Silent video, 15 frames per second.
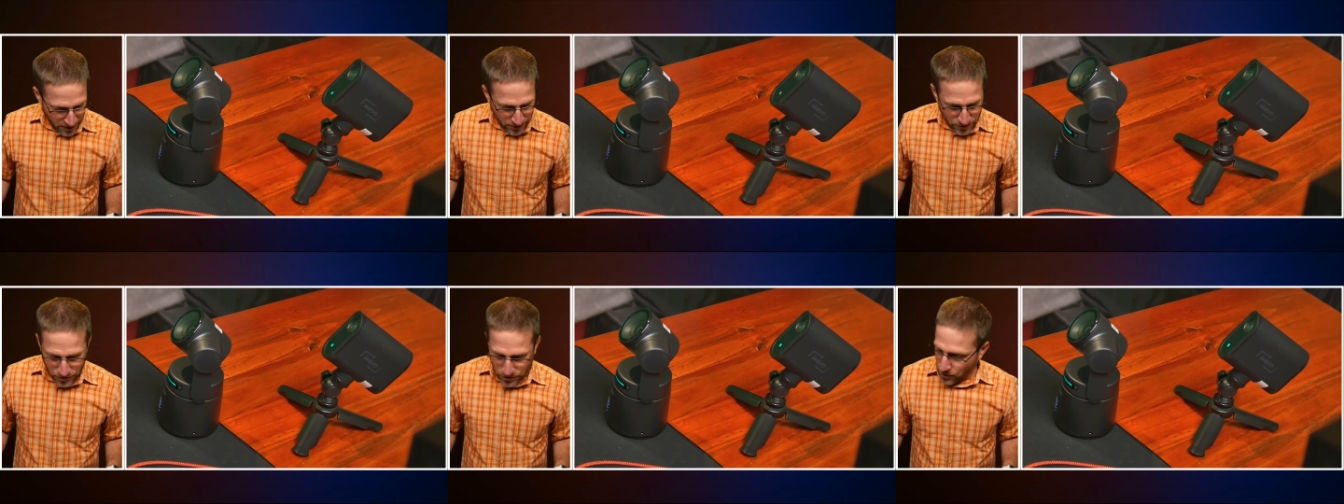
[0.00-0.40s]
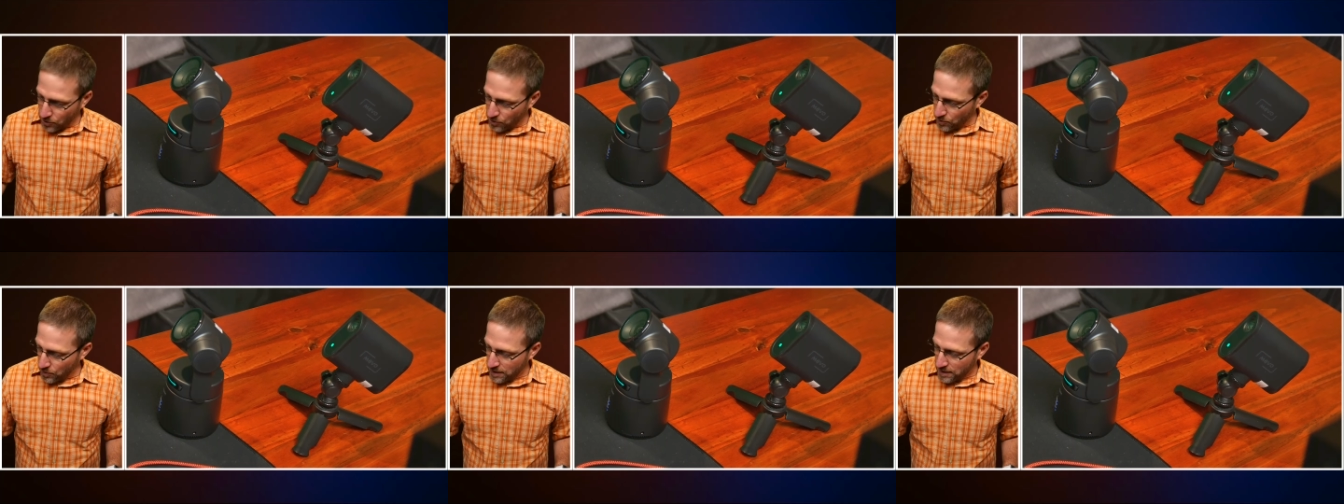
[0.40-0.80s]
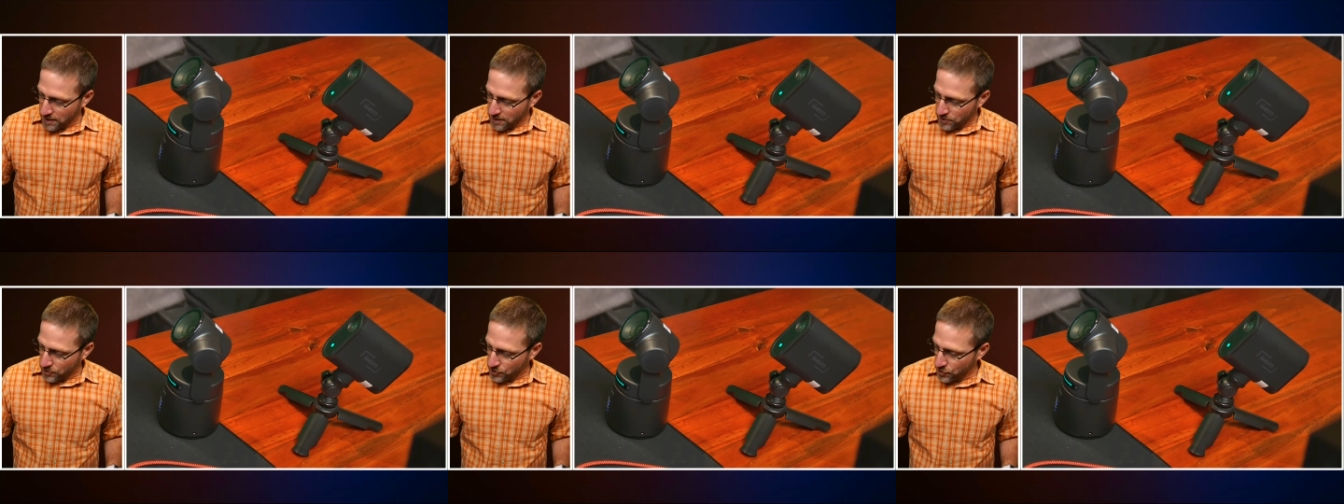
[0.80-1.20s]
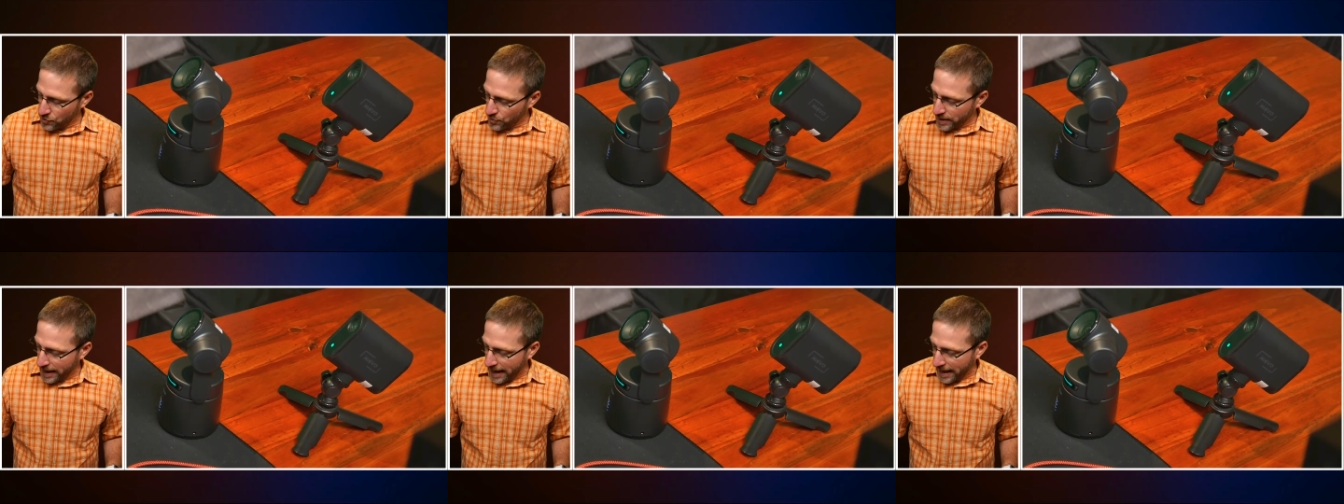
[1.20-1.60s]
So you
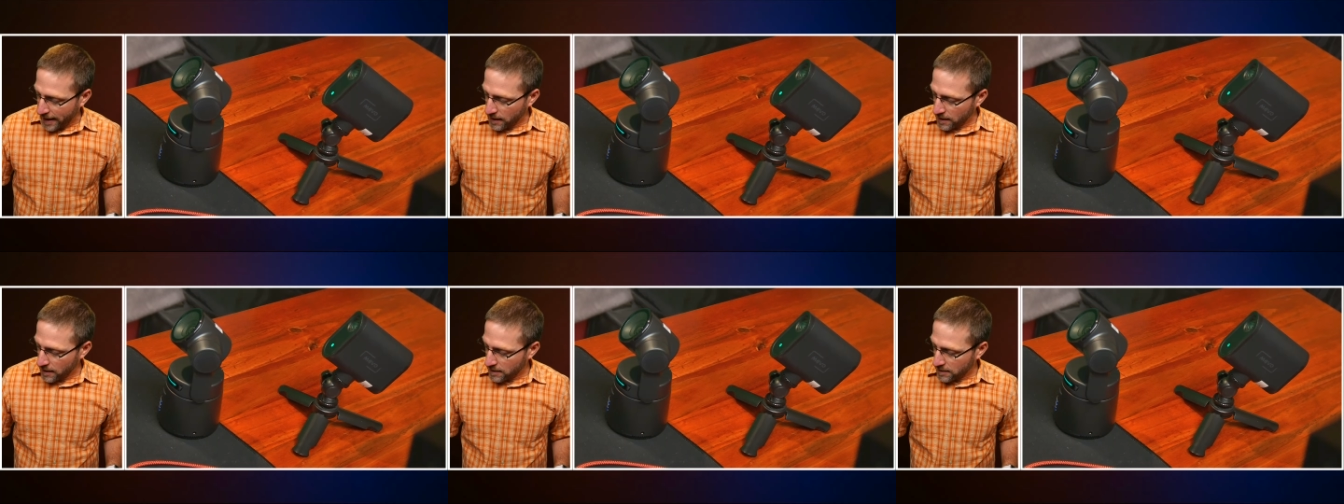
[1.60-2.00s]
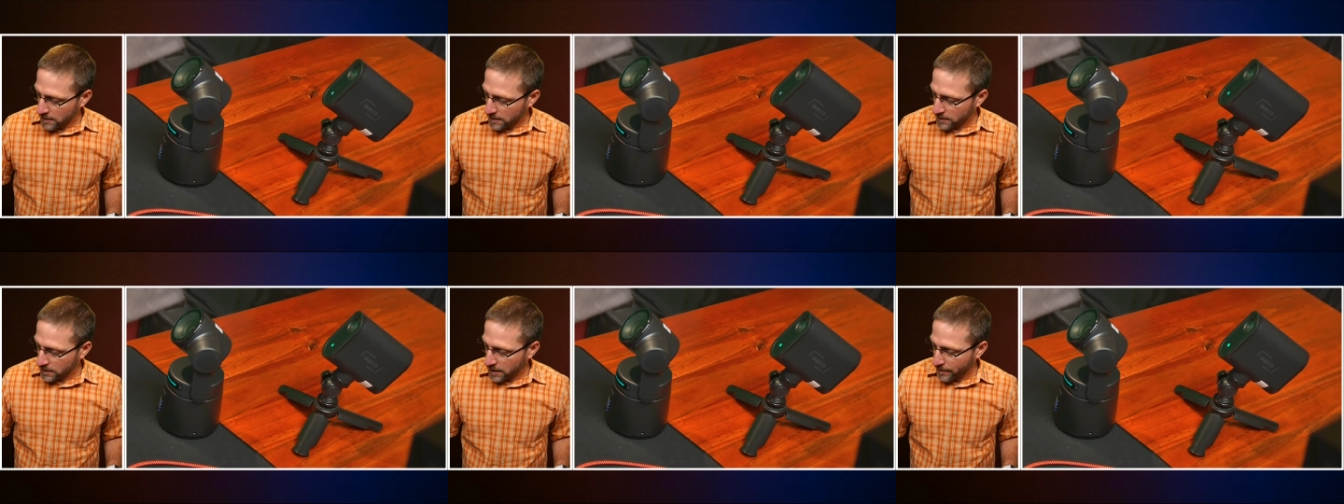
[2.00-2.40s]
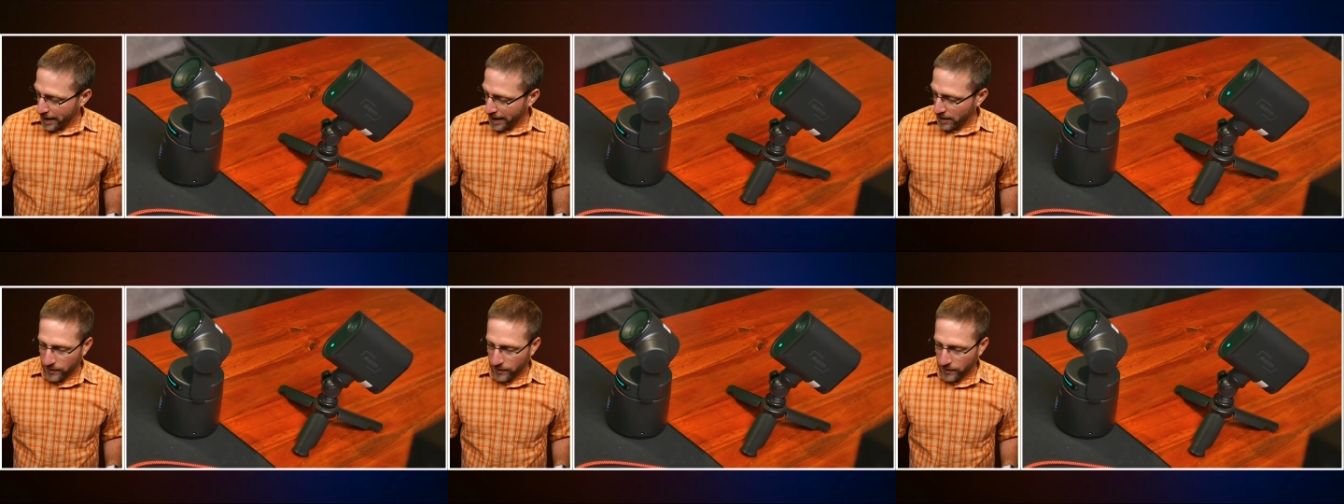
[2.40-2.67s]
can, let's come back